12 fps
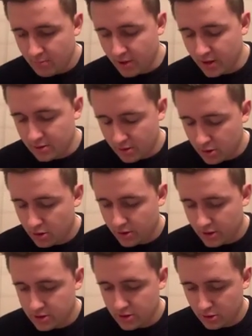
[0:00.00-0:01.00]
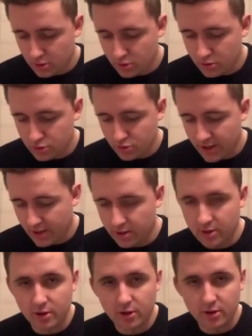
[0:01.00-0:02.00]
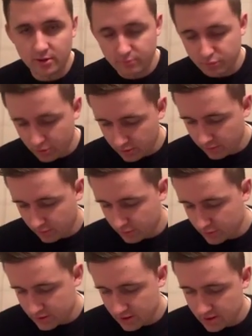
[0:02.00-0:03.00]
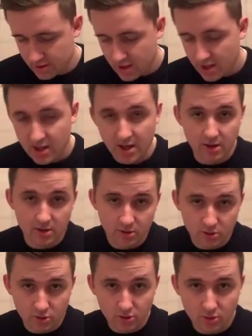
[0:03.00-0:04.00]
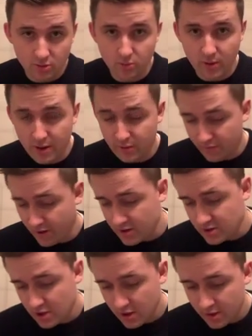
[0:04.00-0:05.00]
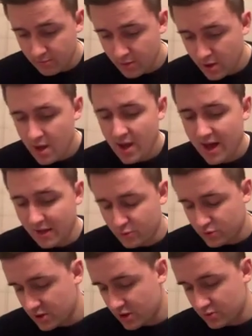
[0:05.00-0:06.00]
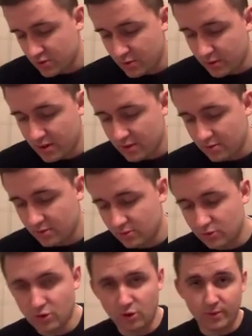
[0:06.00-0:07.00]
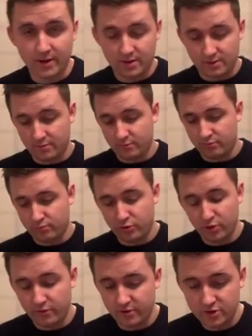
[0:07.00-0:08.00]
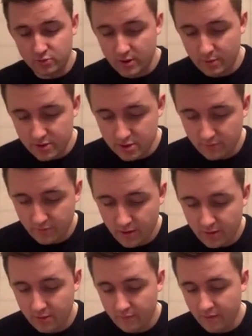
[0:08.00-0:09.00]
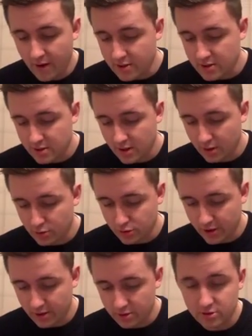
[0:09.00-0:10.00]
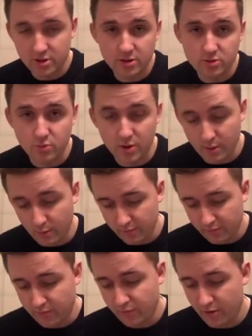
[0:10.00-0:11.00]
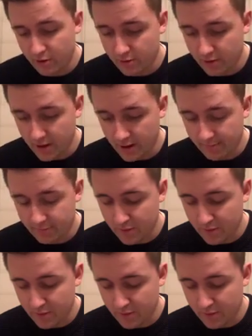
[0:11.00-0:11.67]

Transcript: Mike de Kock is a good trainer that can improve horses. He can do well first time, and also as well he can do well at improving as well. He's a very versatile trainer, does well with very